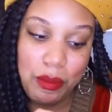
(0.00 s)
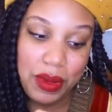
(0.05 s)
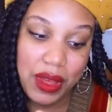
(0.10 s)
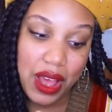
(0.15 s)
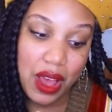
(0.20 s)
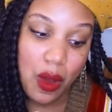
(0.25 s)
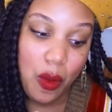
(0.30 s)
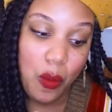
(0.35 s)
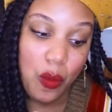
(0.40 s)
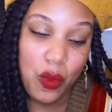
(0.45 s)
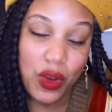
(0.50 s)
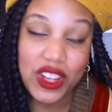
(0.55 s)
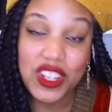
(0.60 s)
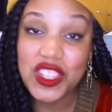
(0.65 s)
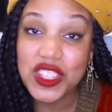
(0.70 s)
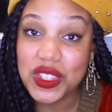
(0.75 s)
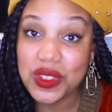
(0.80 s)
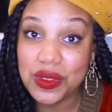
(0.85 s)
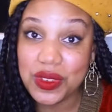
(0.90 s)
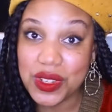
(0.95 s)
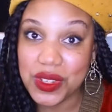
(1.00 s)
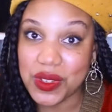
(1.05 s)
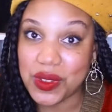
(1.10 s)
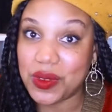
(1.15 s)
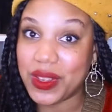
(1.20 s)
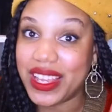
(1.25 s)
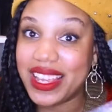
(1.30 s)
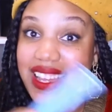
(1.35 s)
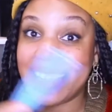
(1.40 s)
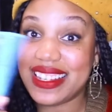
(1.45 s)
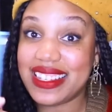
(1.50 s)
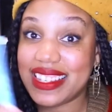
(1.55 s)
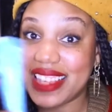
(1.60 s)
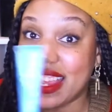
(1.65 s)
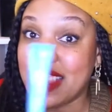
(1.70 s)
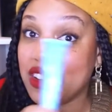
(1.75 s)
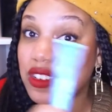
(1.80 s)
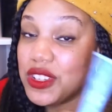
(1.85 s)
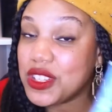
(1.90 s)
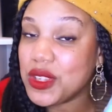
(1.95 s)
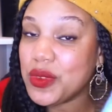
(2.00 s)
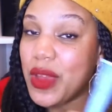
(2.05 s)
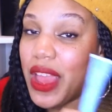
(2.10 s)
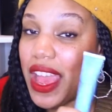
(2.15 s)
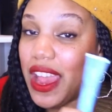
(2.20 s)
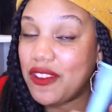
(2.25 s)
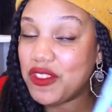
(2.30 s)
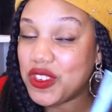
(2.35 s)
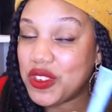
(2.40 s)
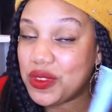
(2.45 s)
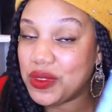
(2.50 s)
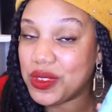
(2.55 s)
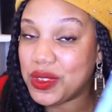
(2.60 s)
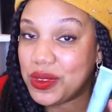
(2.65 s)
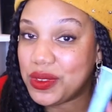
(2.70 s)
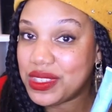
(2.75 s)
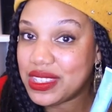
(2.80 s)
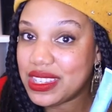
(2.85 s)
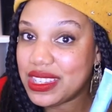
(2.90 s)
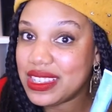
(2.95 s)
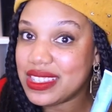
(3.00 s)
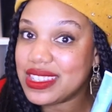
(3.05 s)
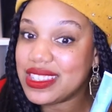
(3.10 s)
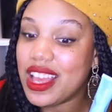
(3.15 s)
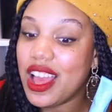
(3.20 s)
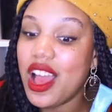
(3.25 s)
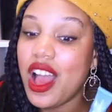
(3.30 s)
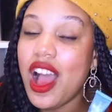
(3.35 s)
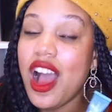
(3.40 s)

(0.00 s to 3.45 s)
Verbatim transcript: but once you do like a day or two after you use this